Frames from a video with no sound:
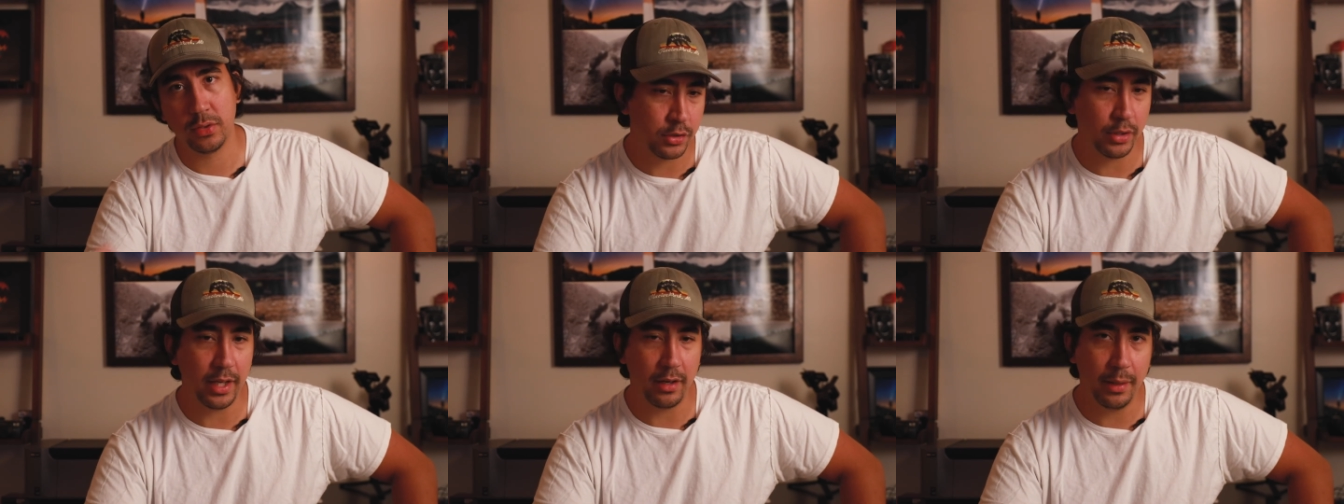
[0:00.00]

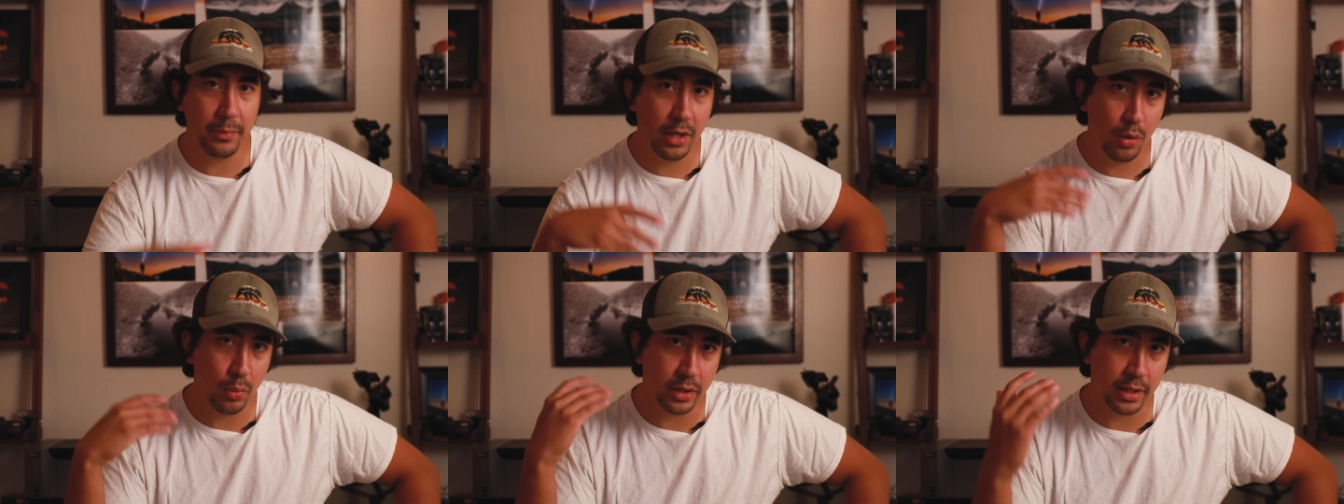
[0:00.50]
So yeah, let me
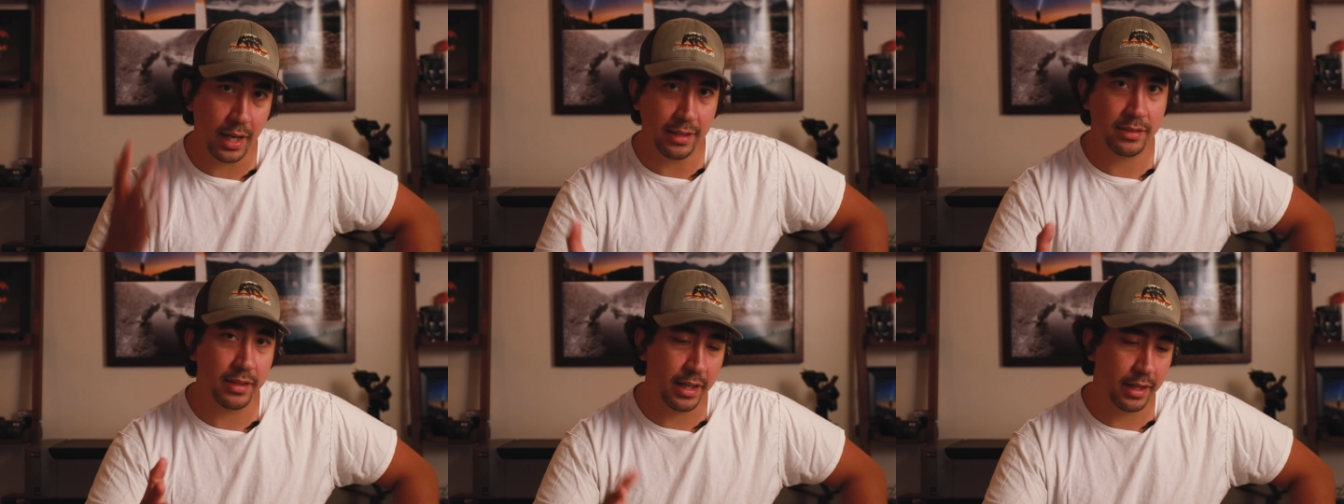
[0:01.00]
know what you
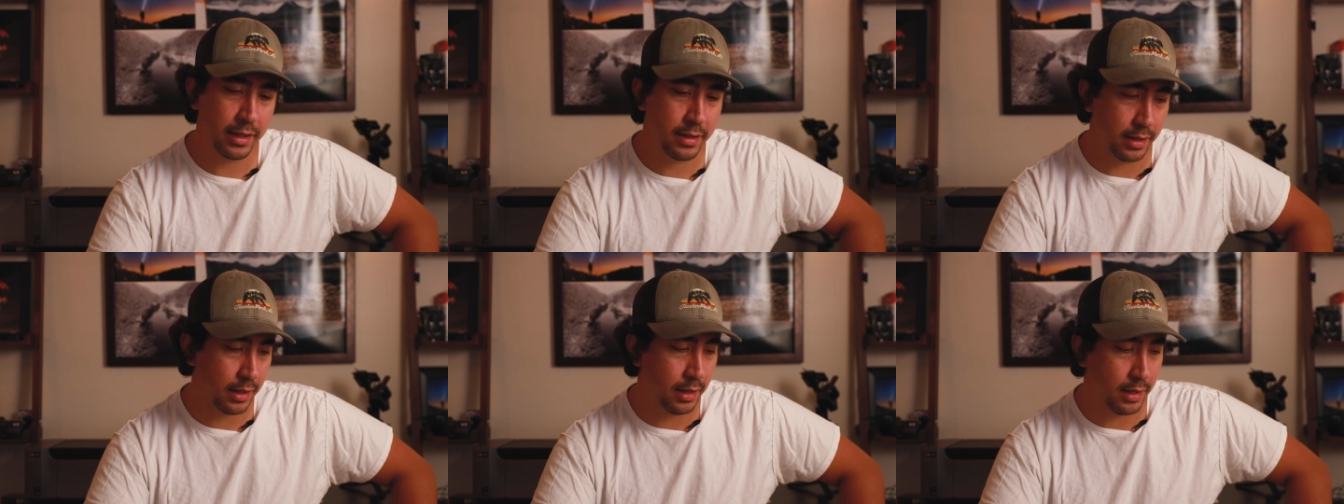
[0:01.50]
guys think,
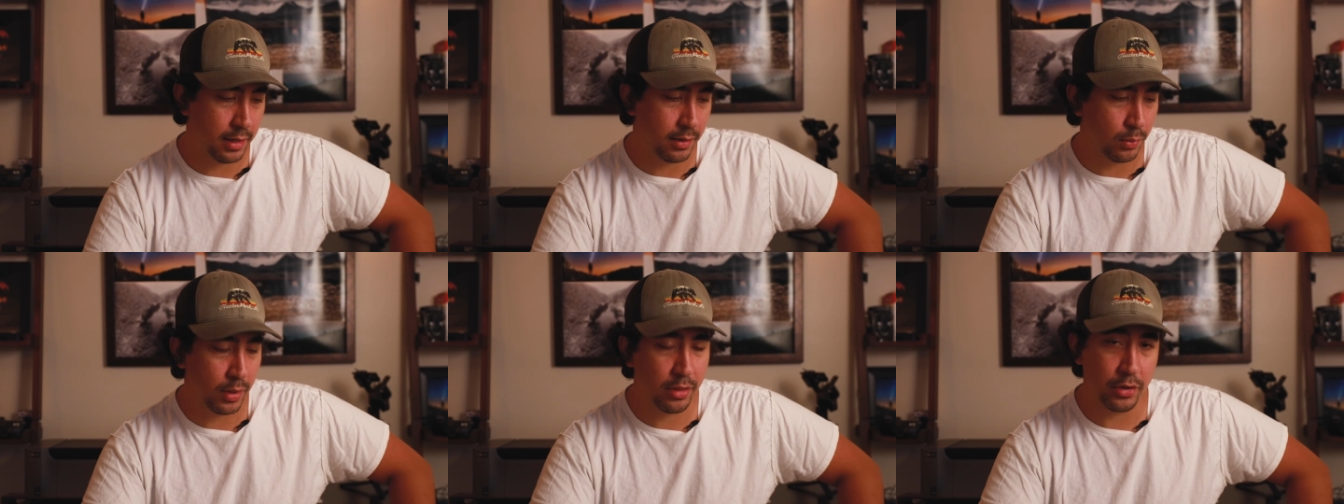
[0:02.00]

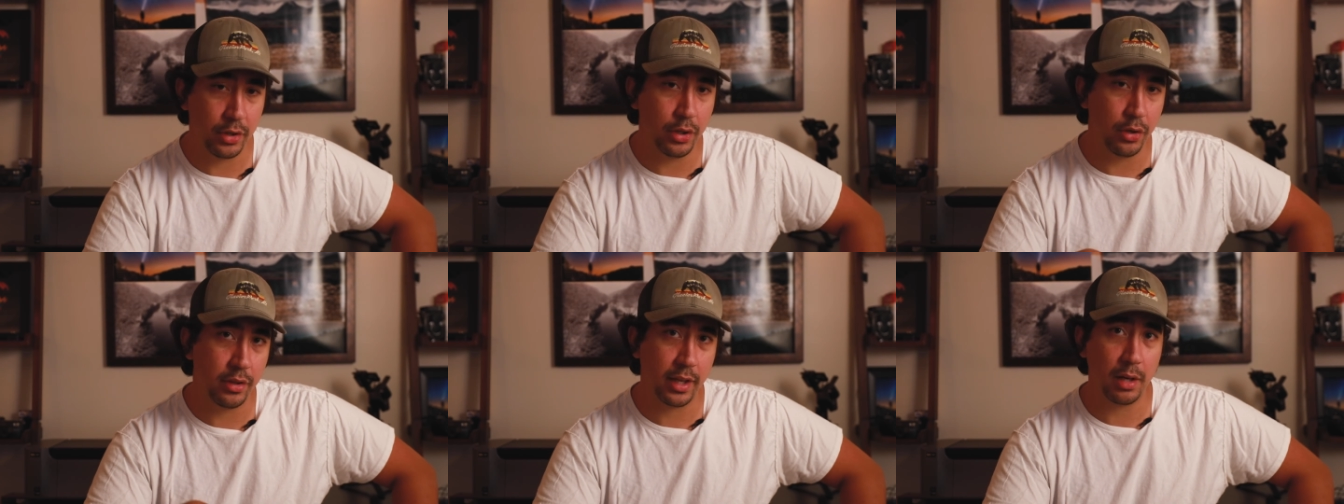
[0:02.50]
whether
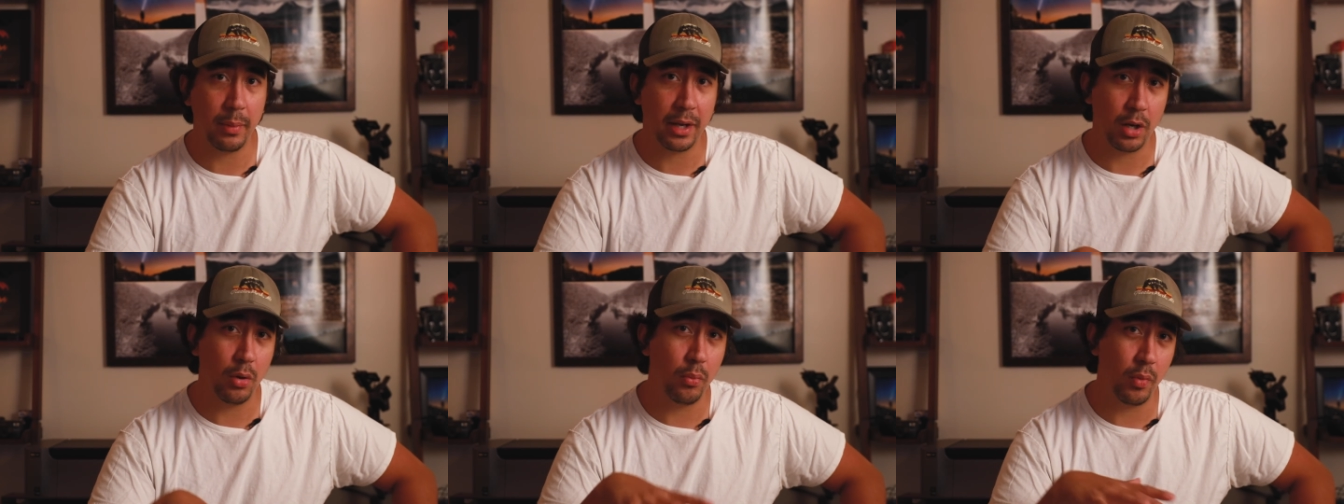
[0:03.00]
you're thinking
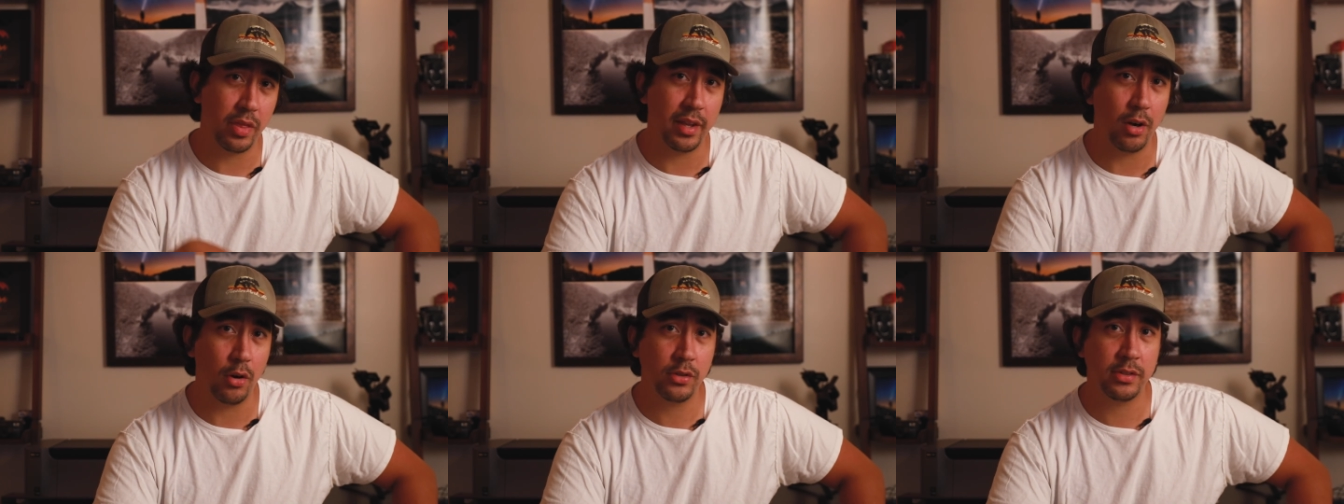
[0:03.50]
about going with
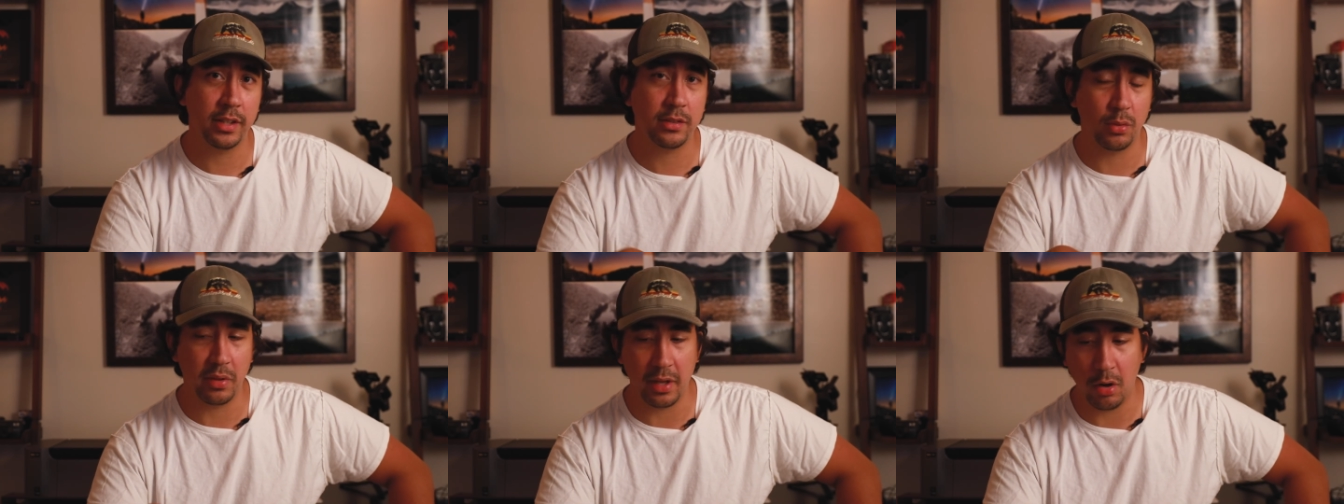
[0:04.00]
the
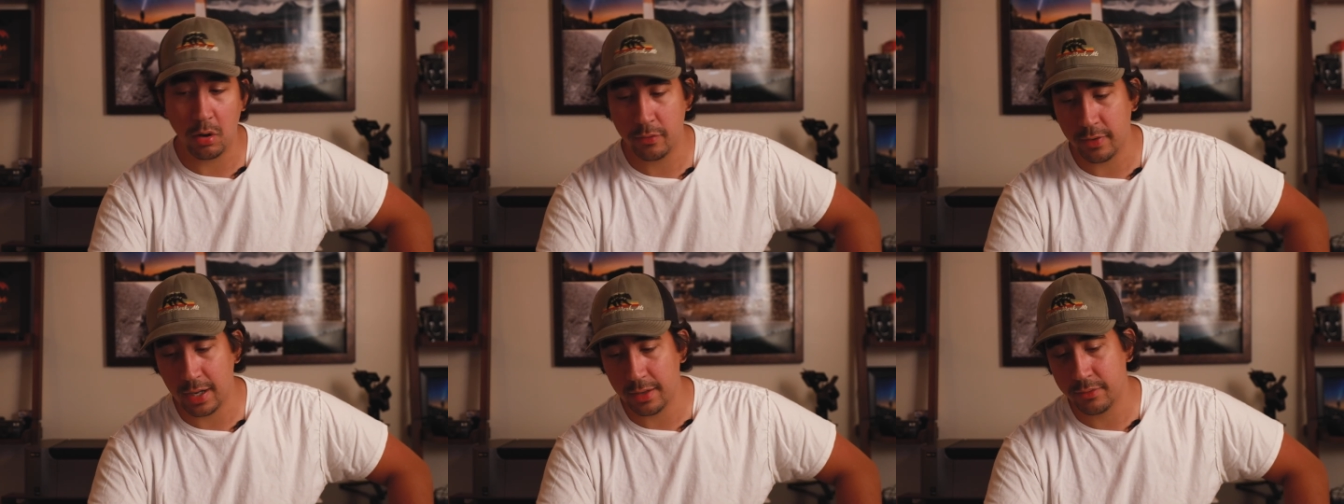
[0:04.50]
R6 or the
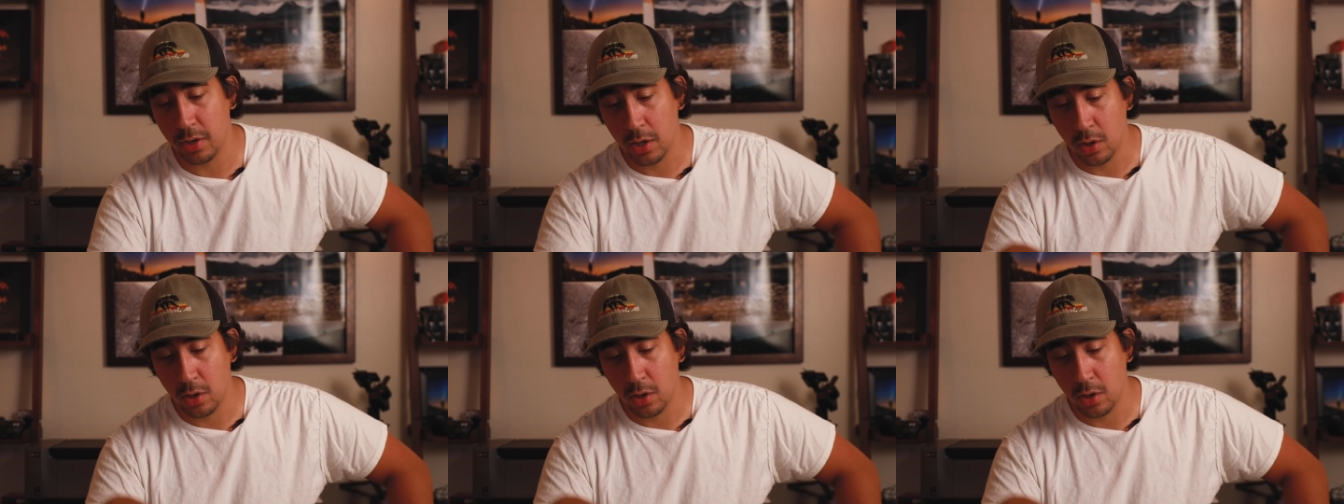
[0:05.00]
R5,